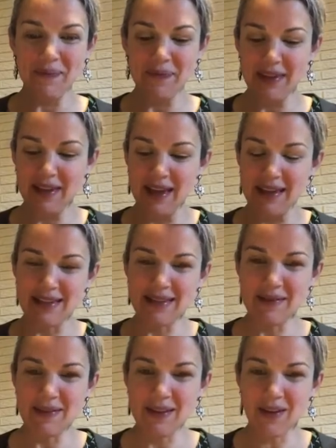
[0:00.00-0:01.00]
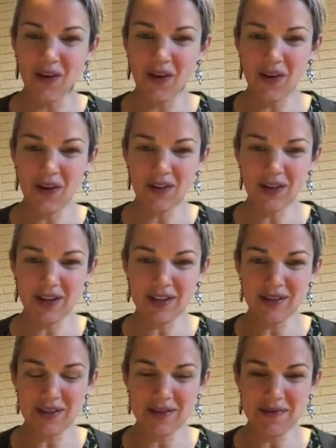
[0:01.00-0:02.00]
that has all the
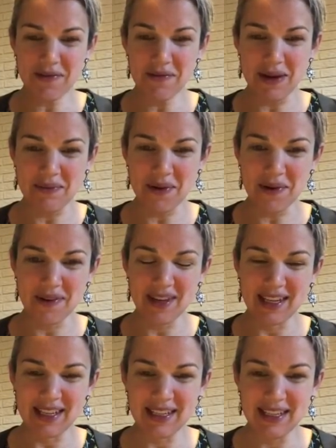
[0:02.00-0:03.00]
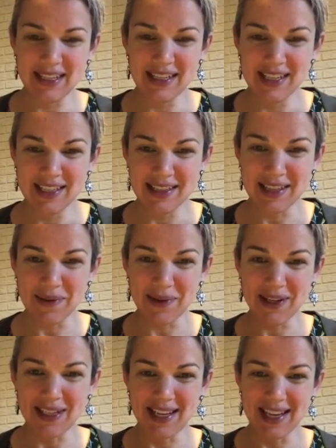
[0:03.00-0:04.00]
colors of the rainbow in it that we're
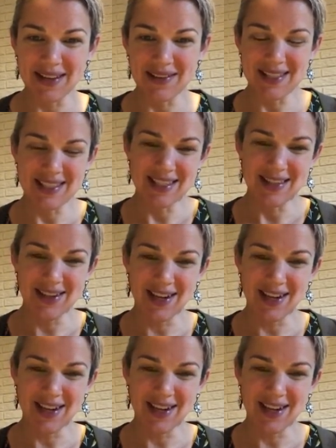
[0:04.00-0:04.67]
gonna use to draw